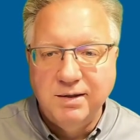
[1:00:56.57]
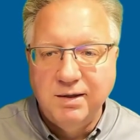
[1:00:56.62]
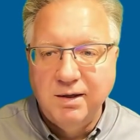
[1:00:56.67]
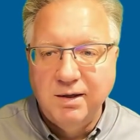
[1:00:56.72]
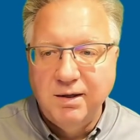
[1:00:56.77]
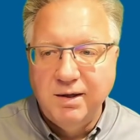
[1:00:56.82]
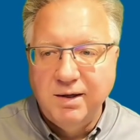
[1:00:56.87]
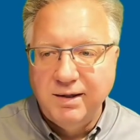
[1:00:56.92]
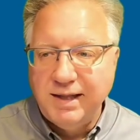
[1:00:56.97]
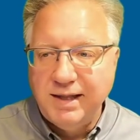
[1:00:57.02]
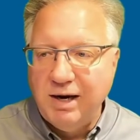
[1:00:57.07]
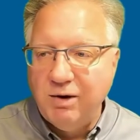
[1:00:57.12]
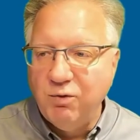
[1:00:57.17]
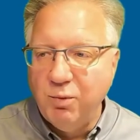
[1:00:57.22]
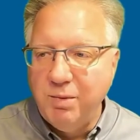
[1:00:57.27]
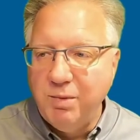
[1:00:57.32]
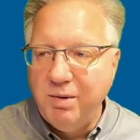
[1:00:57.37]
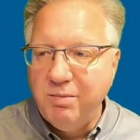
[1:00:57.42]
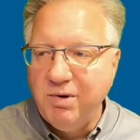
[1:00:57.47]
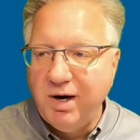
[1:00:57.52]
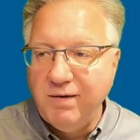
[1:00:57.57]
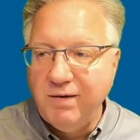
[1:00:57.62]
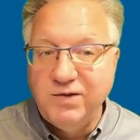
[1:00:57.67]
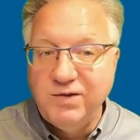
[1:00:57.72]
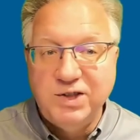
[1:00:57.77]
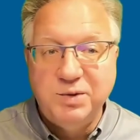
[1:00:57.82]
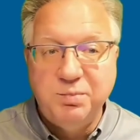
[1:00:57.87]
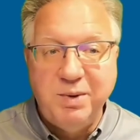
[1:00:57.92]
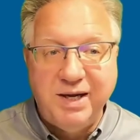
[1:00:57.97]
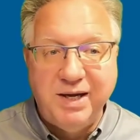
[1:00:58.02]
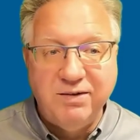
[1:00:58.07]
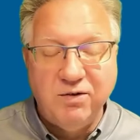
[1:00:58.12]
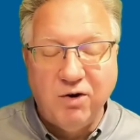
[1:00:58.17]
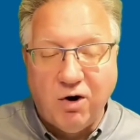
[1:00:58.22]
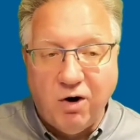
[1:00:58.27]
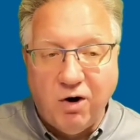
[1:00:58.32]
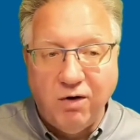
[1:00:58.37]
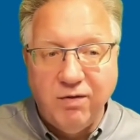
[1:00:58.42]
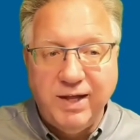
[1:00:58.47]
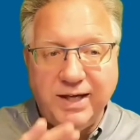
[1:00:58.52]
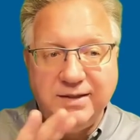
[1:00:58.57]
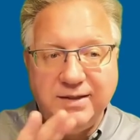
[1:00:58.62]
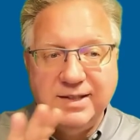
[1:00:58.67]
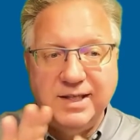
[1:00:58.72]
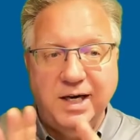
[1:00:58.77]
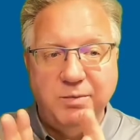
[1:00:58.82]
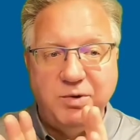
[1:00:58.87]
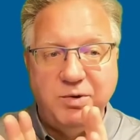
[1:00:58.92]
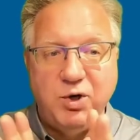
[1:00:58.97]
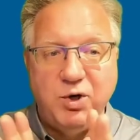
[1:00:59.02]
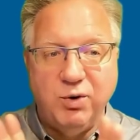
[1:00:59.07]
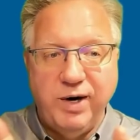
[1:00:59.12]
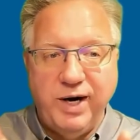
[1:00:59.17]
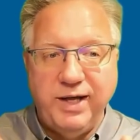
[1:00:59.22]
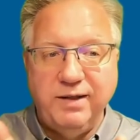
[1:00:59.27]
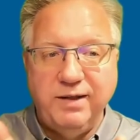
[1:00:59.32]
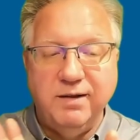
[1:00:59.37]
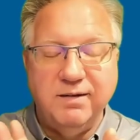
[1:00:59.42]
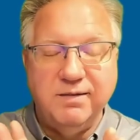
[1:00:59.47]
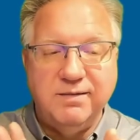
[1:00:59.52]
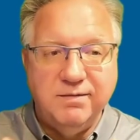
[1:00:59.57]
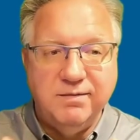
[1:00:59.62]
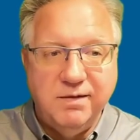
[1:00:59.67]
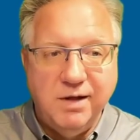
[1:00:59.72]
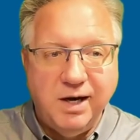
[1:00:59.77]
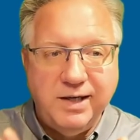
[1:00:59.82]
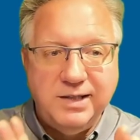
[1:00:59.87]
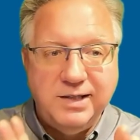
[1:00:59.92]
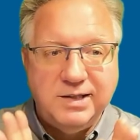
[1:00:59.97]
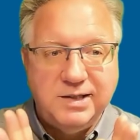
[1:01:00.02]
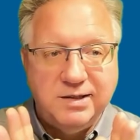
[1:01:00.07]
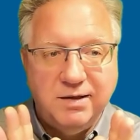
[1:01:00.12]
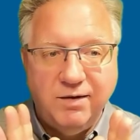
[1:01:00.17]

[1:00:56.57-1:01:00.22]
Now remember, I've spent all that time creating this nice,